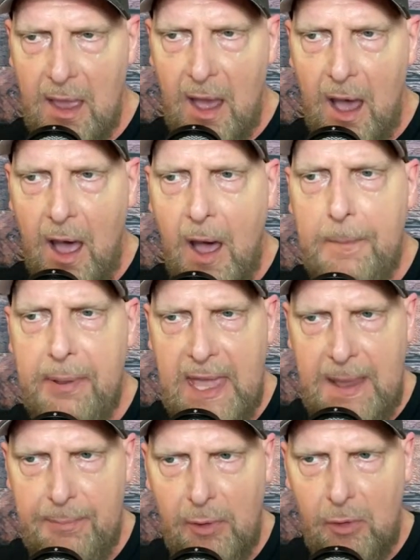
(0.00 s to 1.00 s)
are
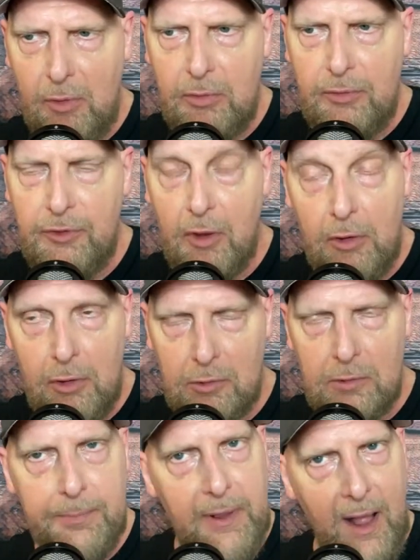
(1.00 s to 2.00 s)
people, not all,
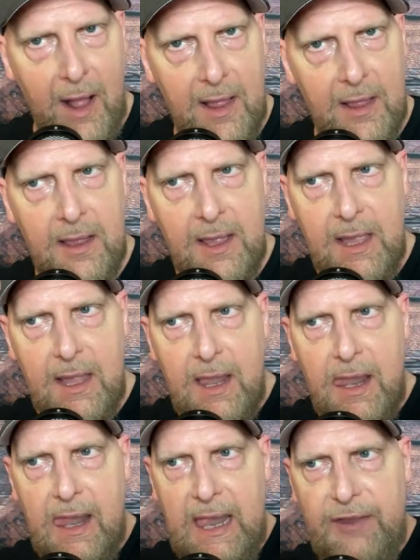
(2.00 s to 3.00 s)
but
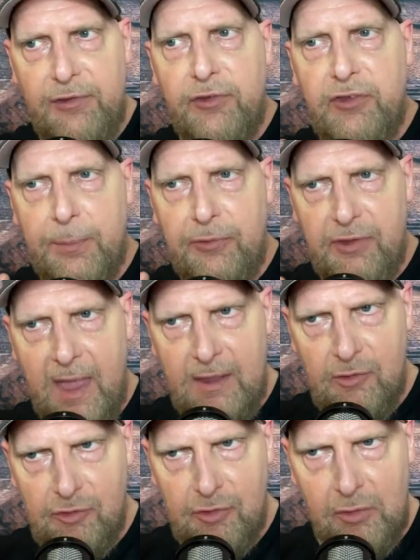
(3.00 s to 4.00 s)
is a
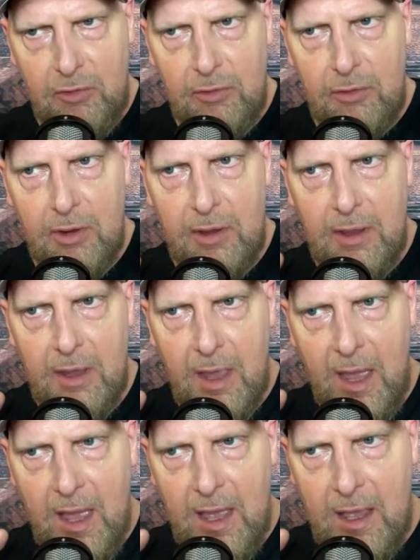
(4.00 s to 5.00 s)
substantial
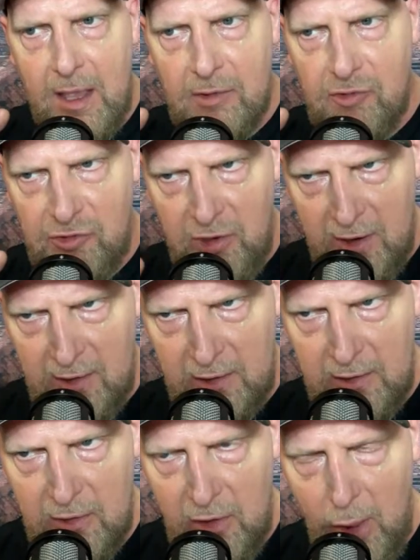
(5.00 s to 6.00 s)
chunk
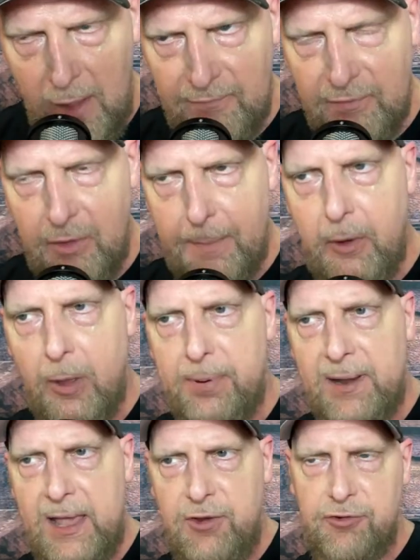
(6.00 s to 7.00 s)
of the
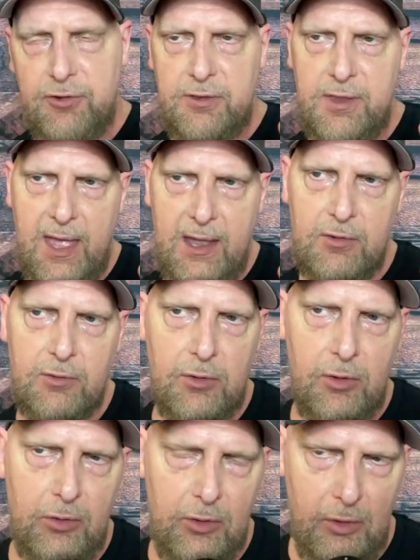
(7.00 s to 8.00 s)
population now,
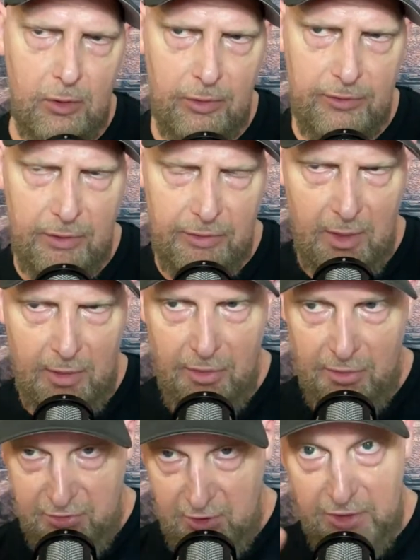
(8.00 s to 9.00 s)
or
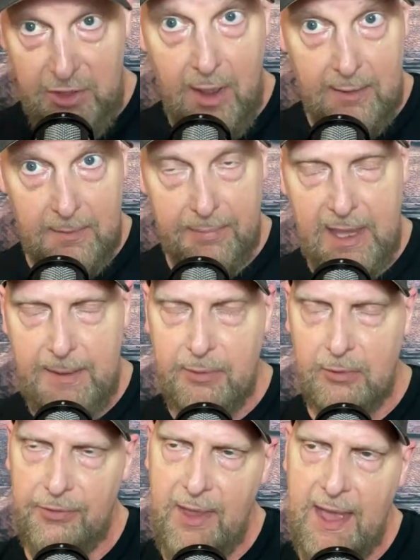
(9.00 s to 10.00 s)
the young
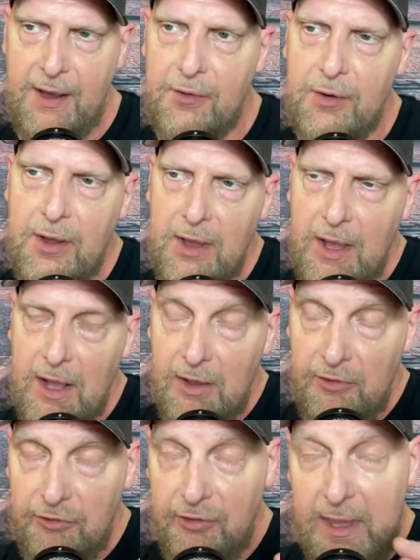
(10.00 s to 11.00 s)
people now,
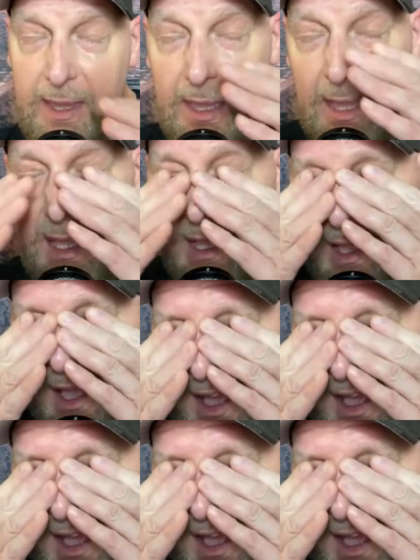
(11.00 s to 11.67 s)
seeking